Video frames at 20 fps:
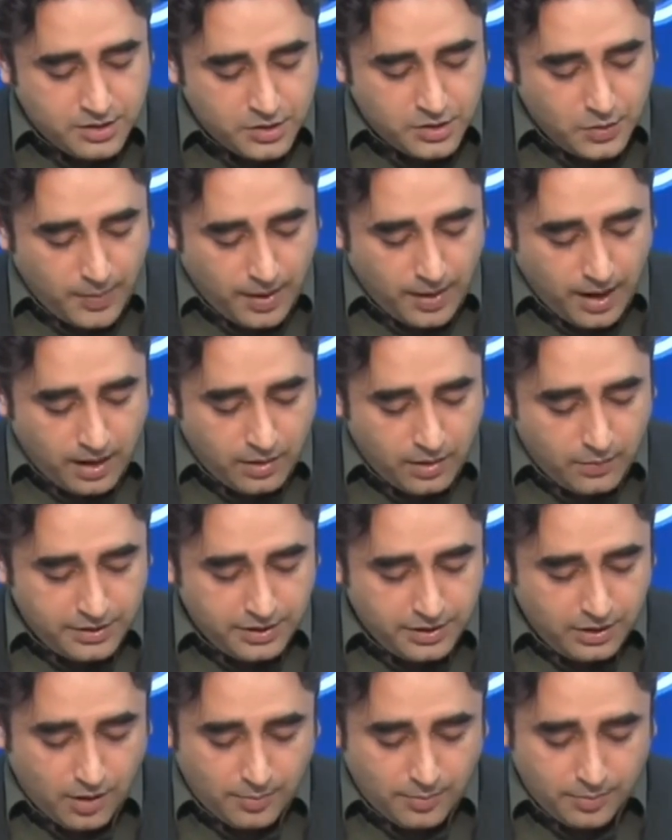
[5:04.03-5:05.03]
is par with
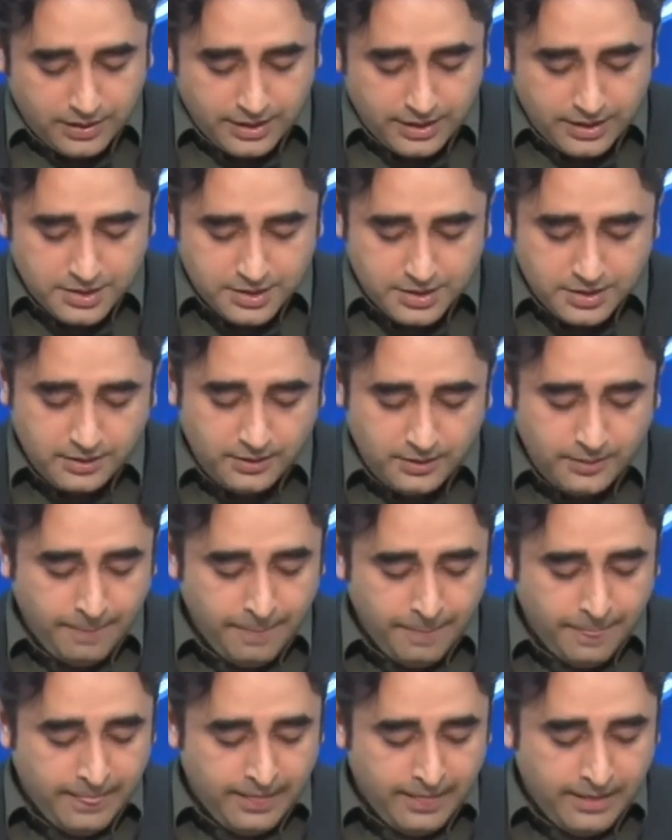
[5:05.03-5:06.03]
the operational
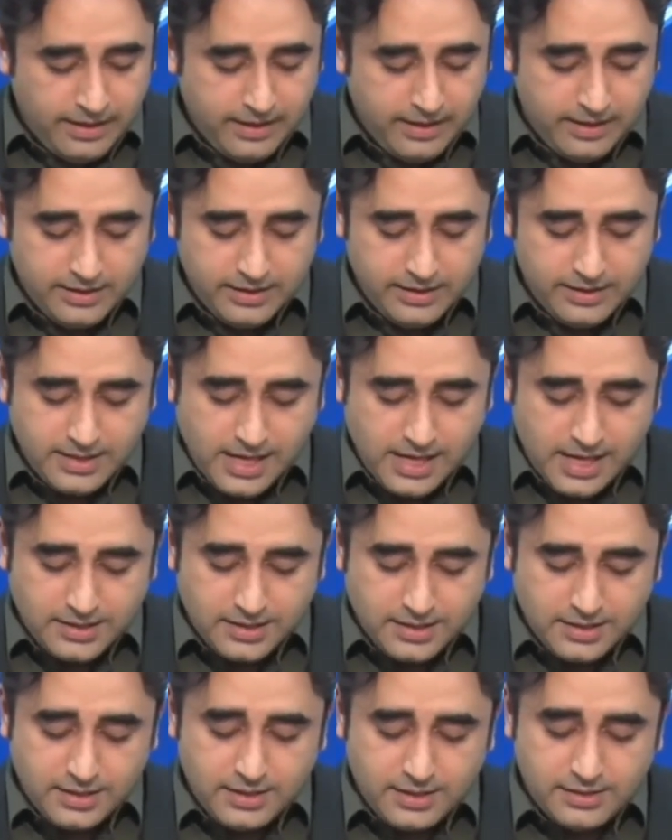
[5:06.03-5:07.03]

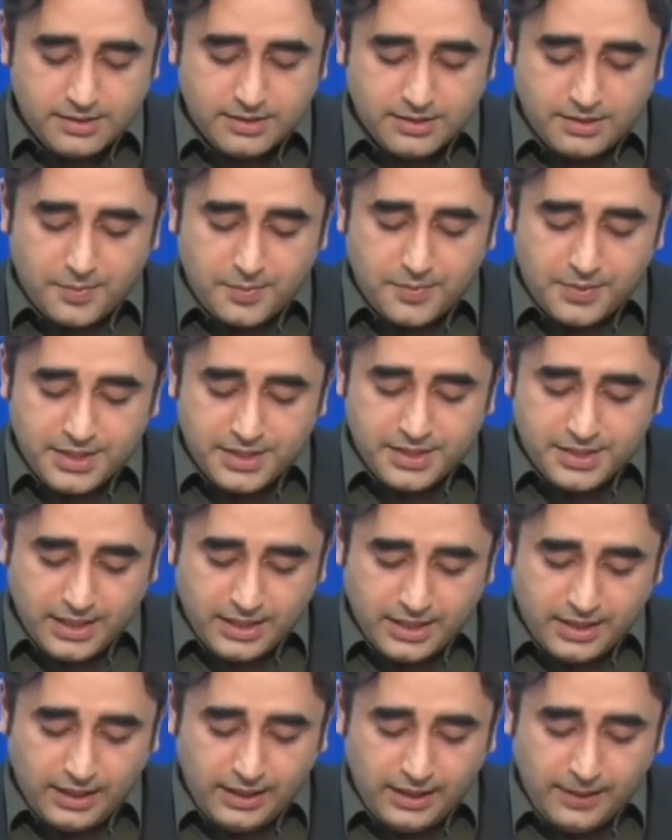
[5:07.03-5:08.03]
necessities. A summary
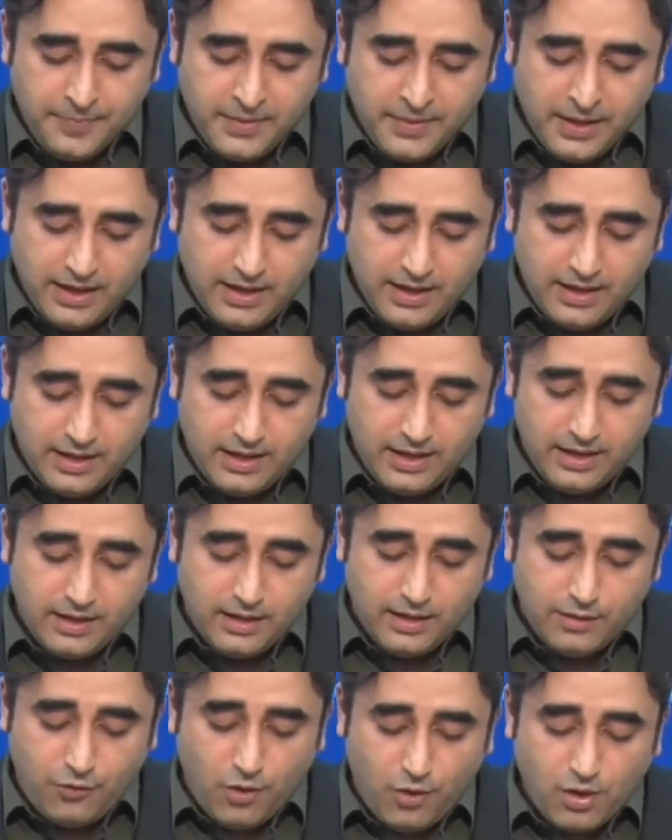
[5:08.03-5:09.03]
seeking
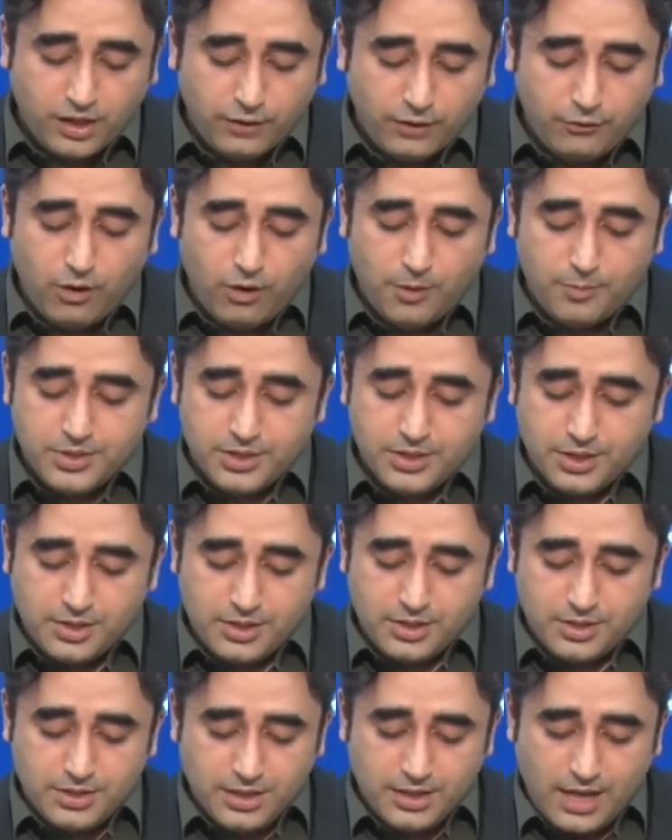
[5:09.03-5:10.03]
44
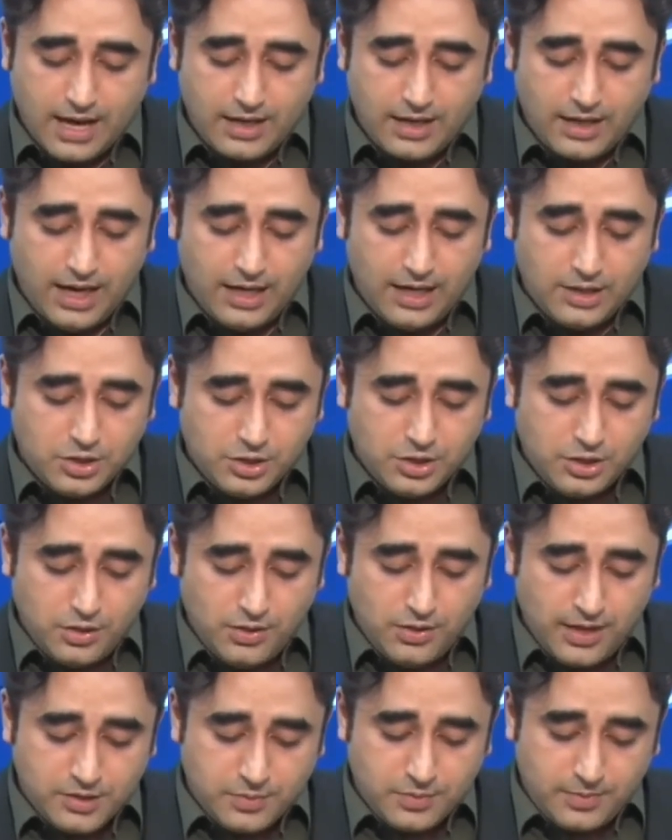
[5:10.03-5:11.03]
positions at
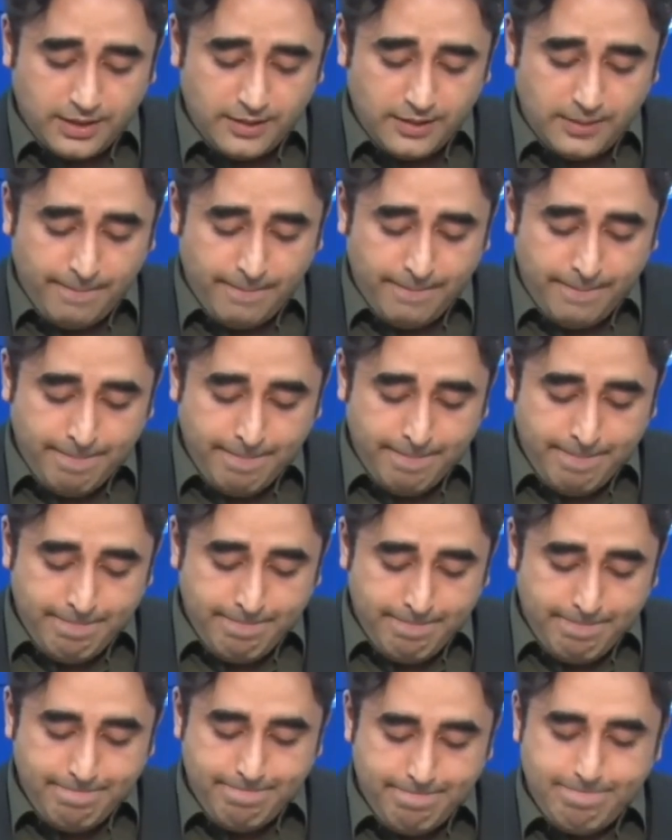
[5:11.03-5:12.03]
HQ has been,
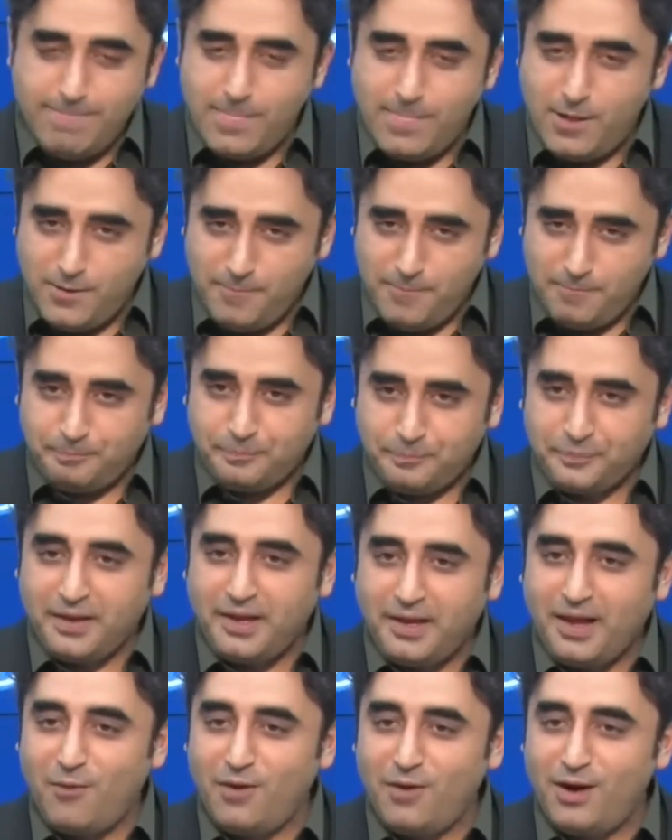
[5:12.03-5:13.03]
no,
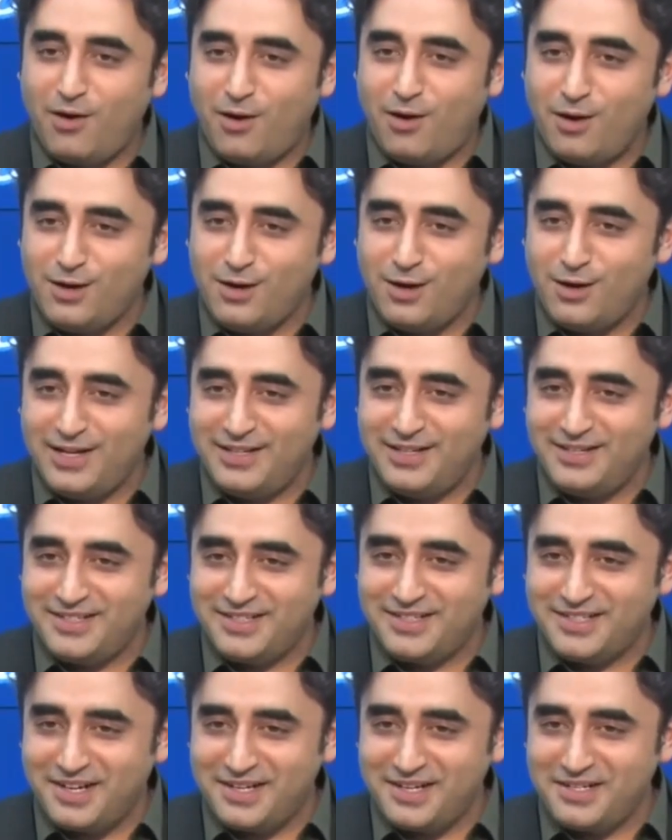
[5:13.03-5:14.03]
we're ongoing
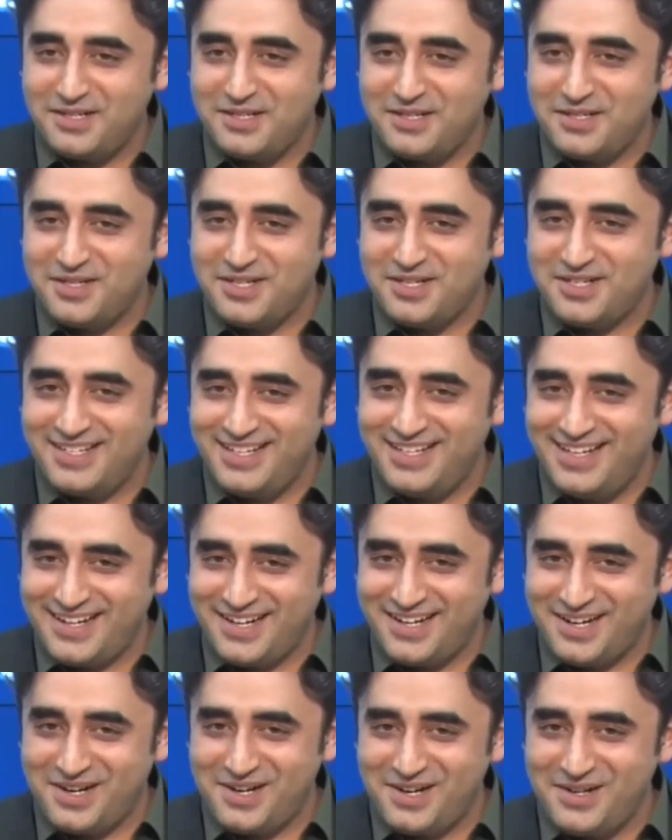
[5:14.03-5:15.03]
discussions which is near
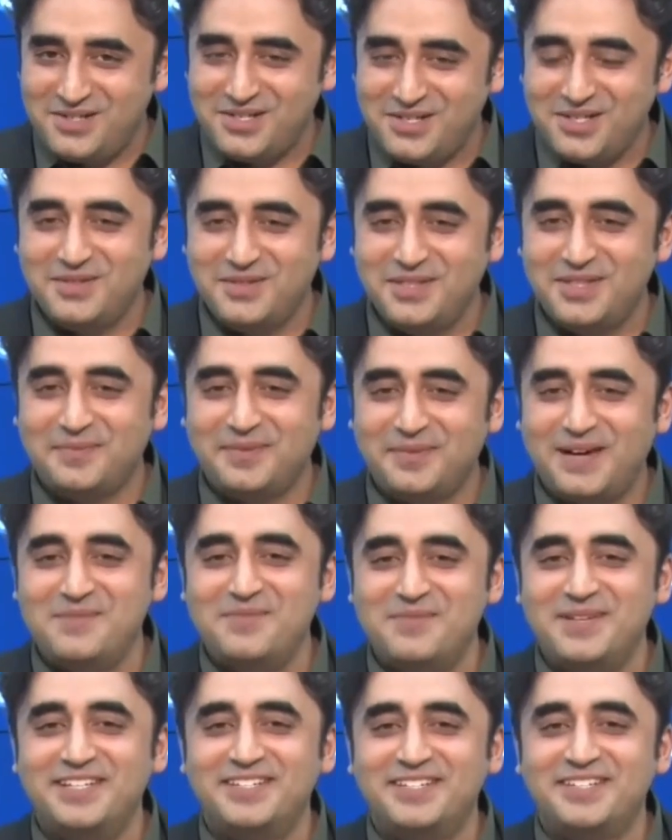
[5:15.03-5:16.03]
conclusion with the Prime
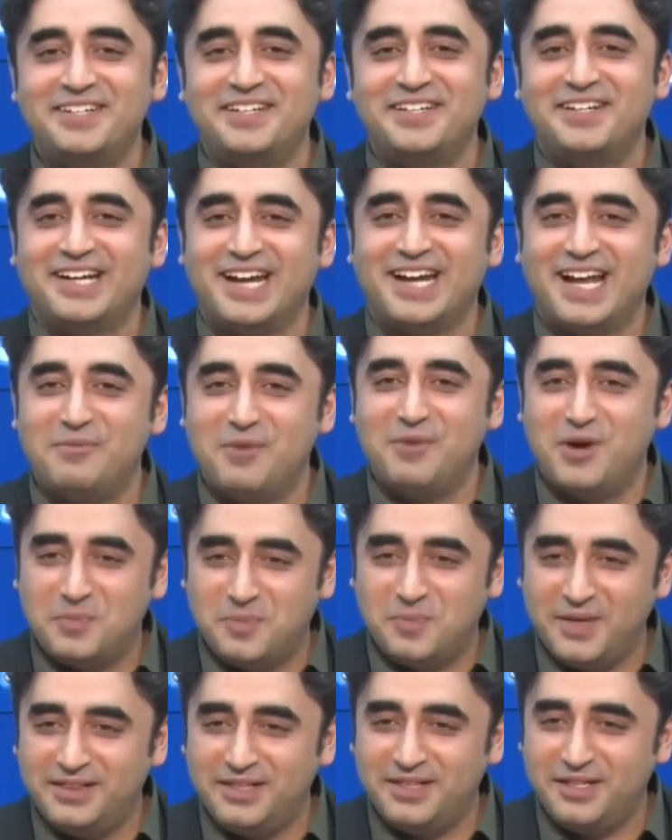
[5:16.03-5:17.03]
Minister, and I'm
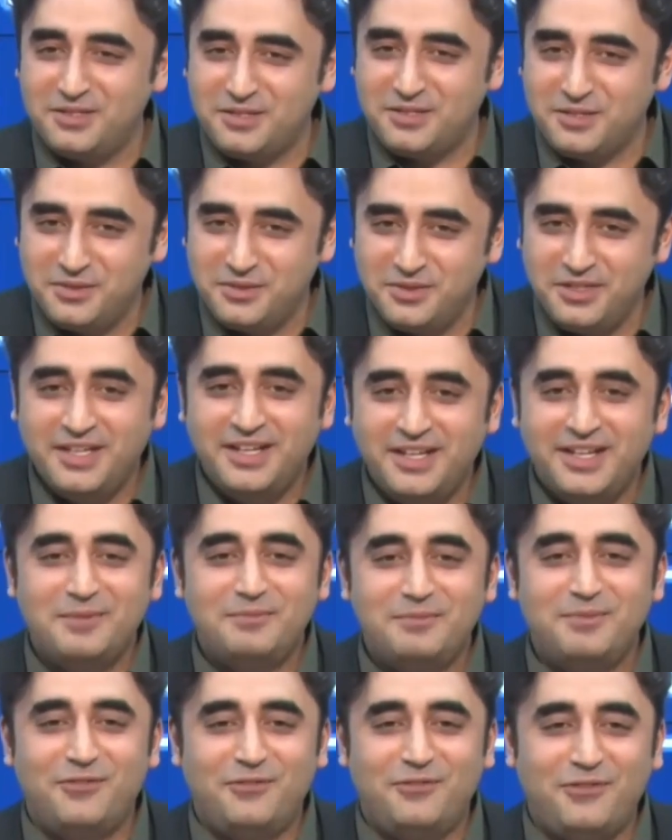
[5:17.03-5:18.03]
hoping that soon,
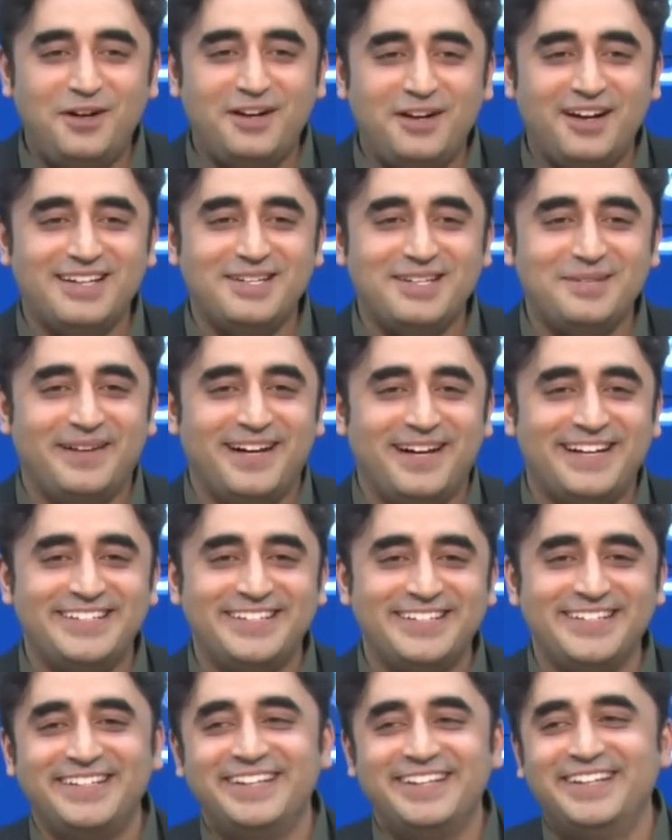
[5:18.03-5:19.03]
before our
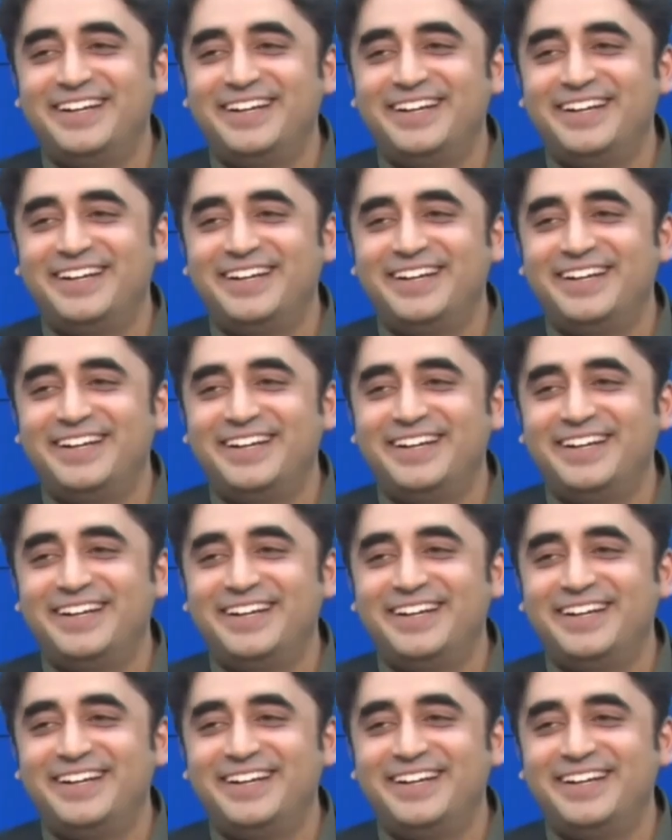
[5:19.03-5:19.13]
departure,